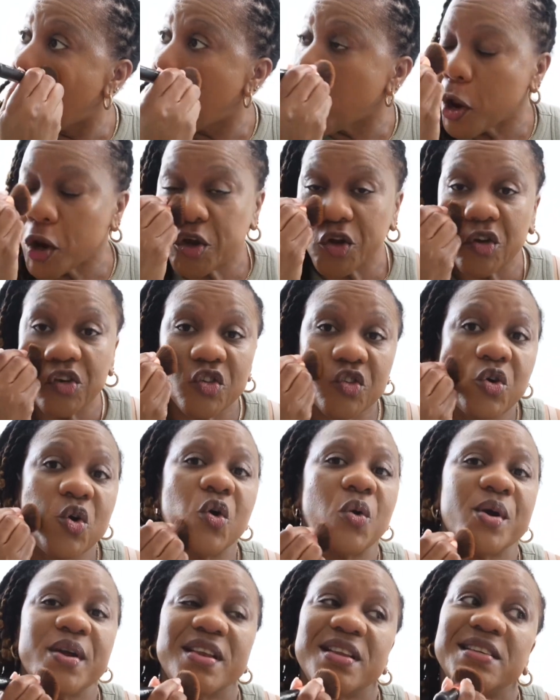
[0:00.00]
you're just
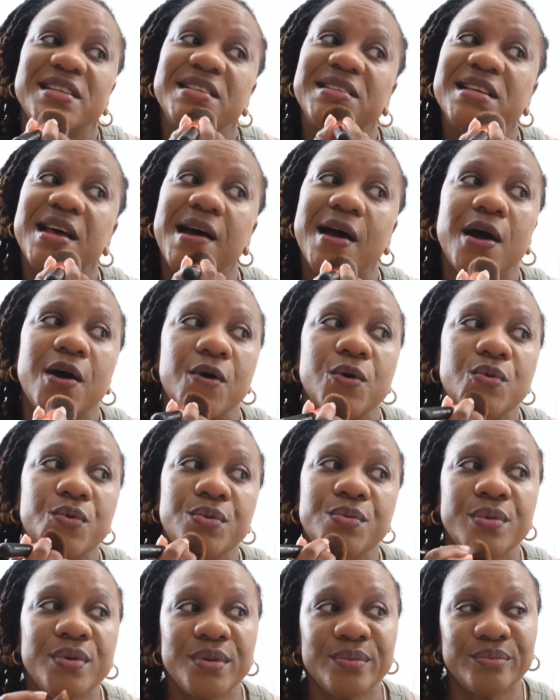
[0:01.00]
going to
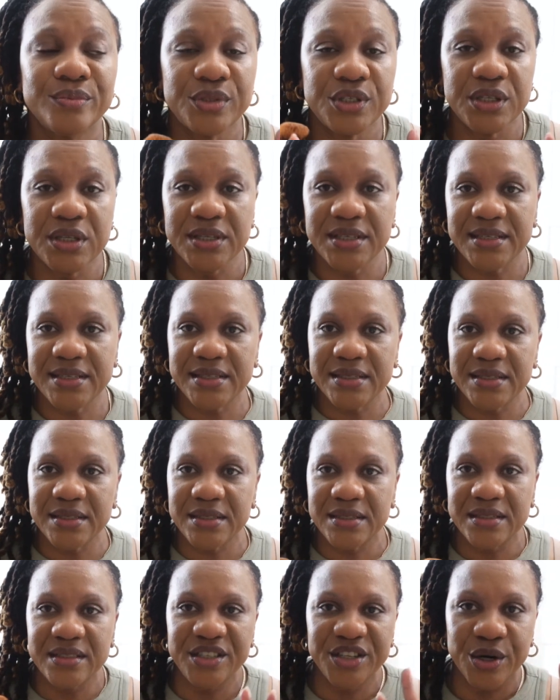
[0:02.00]
town.
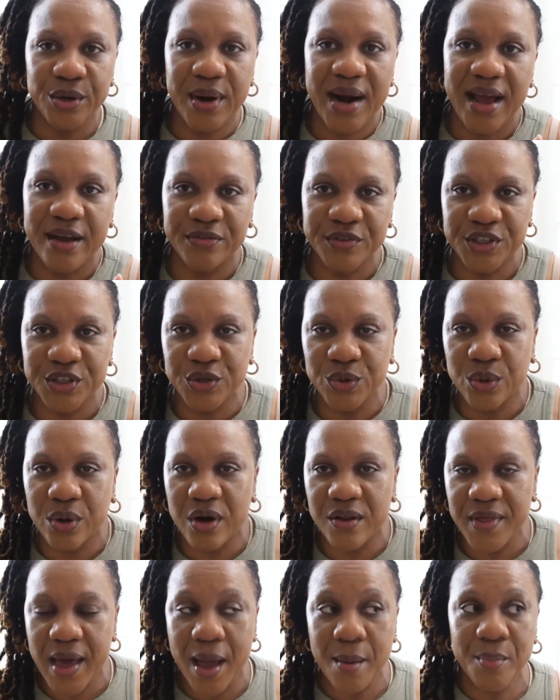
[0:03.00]
You don't have to do
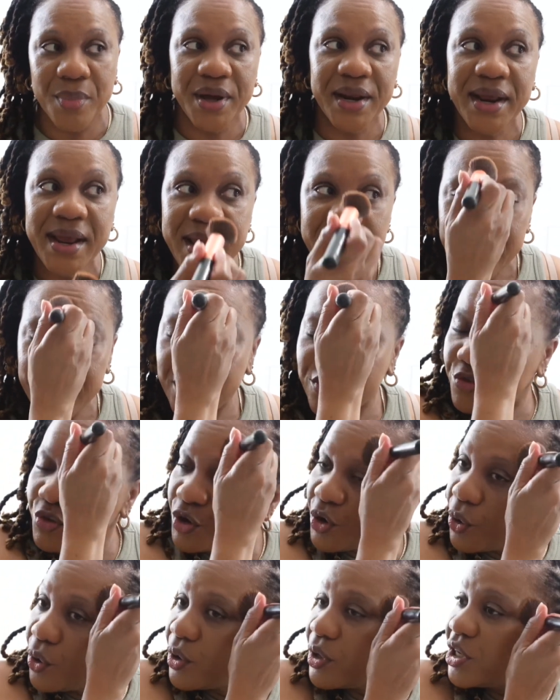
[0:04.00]
all that. But if you're
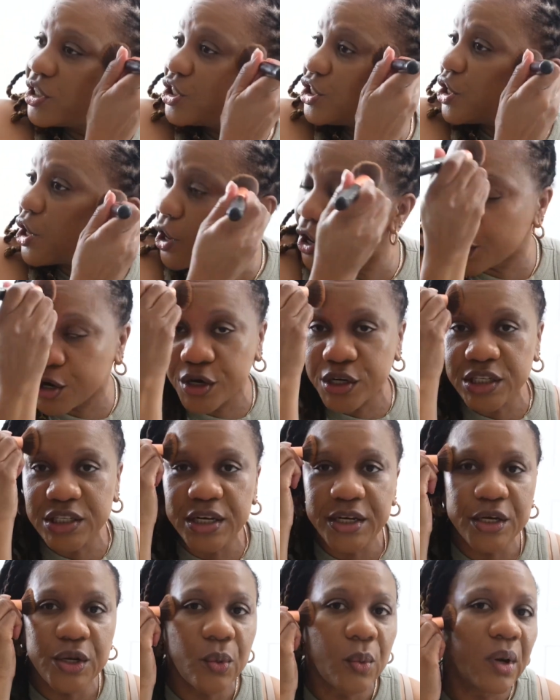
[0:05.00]
going to church
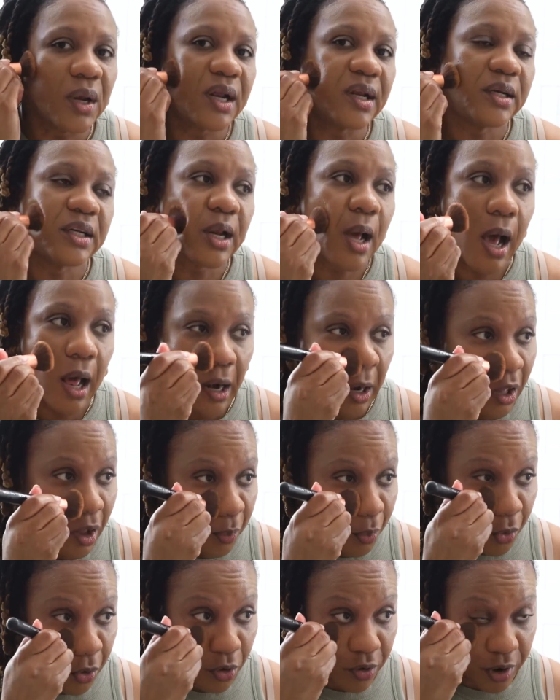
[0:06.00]
and you want a
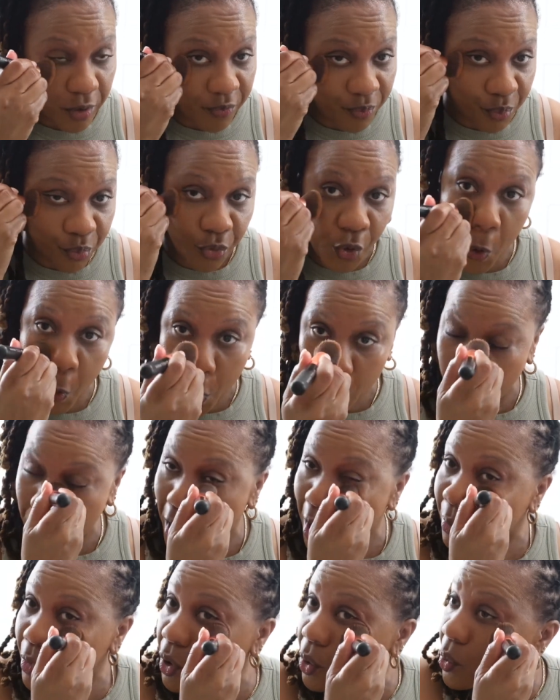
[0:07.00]
dollop or a
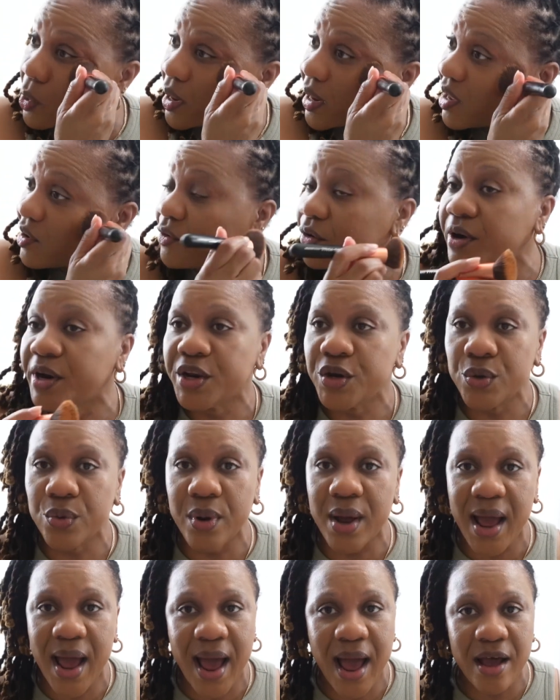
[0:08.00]
program or whatever, and you
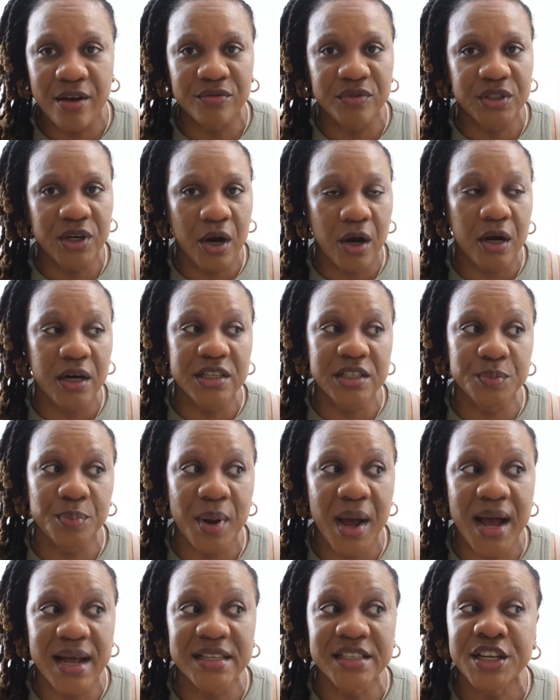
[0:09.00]
have dark
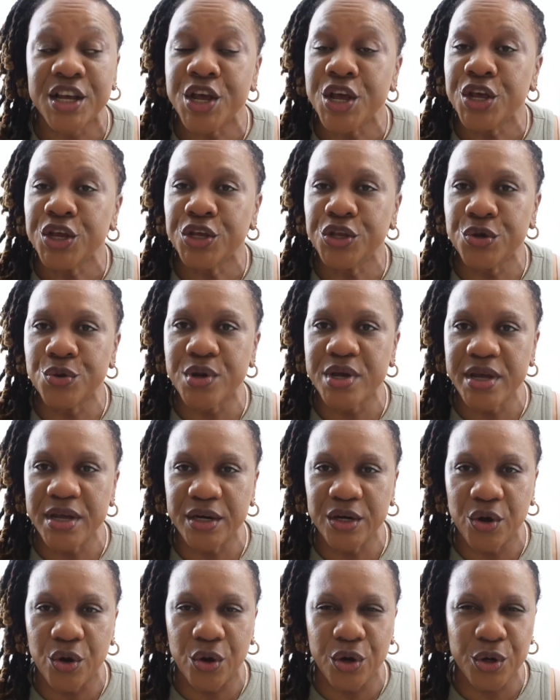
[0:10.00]
spots, you
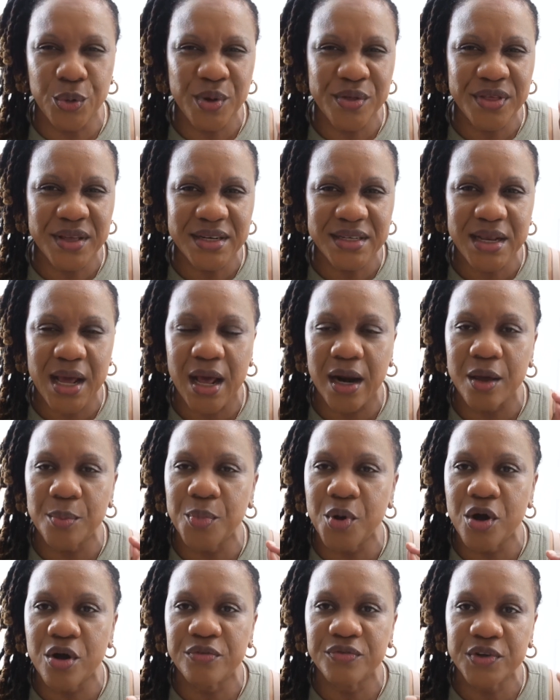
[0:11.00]
can go in with a
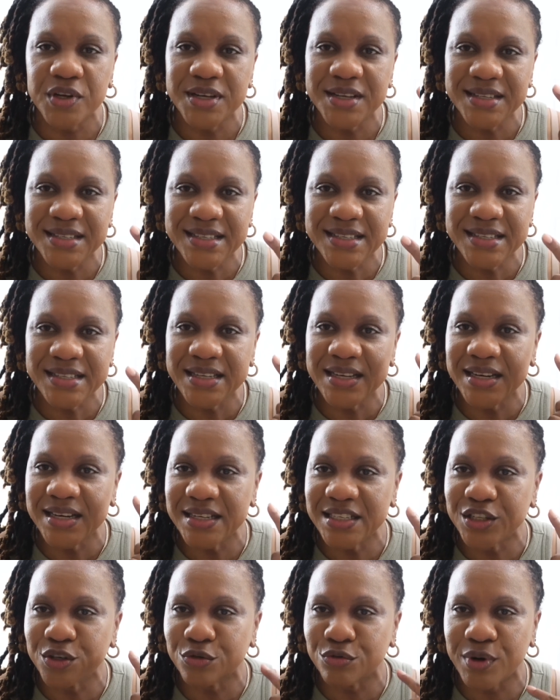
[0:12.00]
dollop of concealer
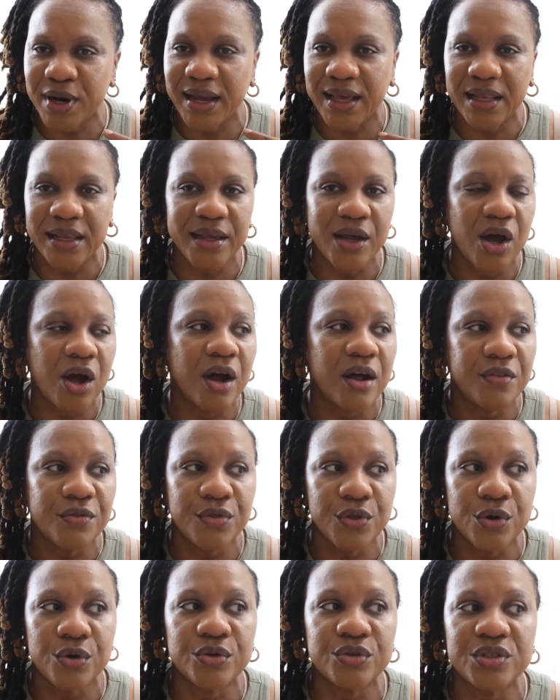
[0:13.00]
directly on
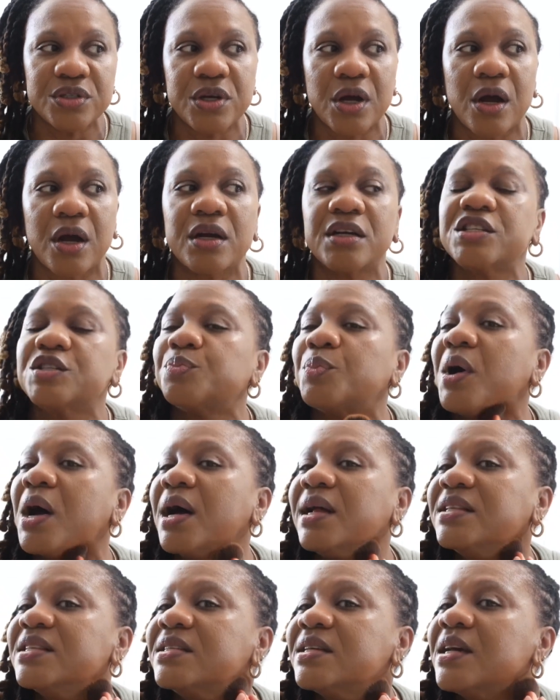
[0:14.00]
those dark
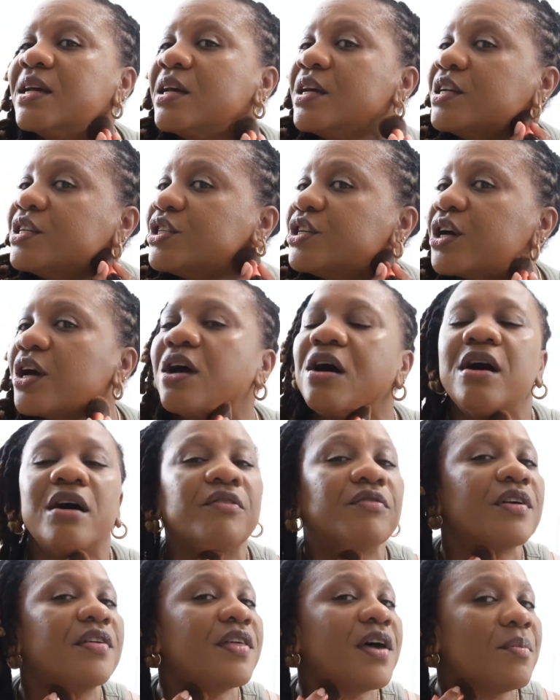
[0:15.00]
spots to
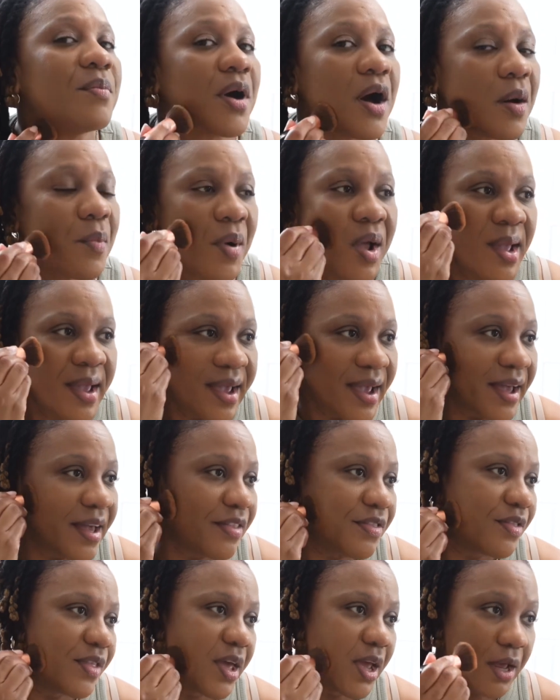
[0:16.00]
cover them up,
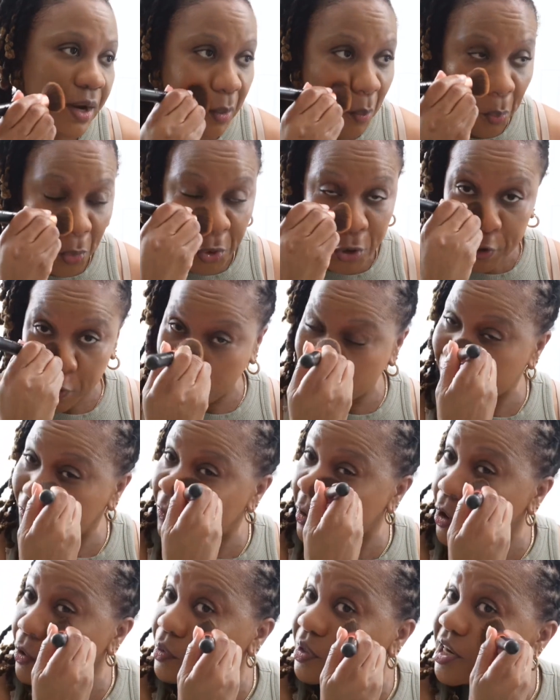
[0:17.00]
and then put your
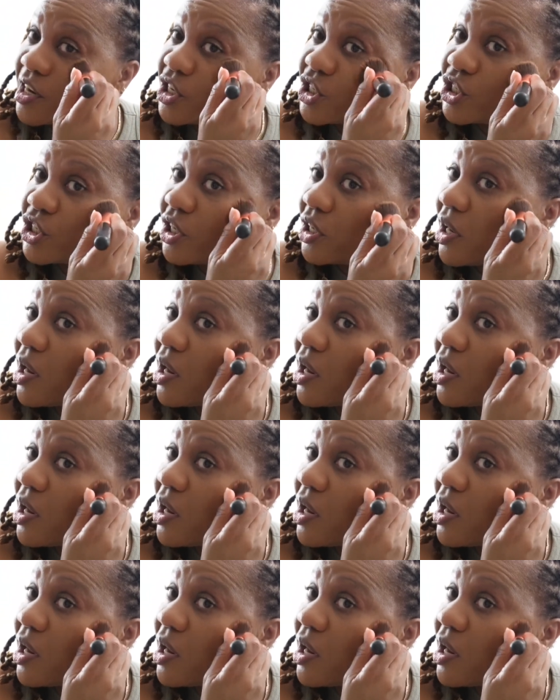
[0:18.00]
foundation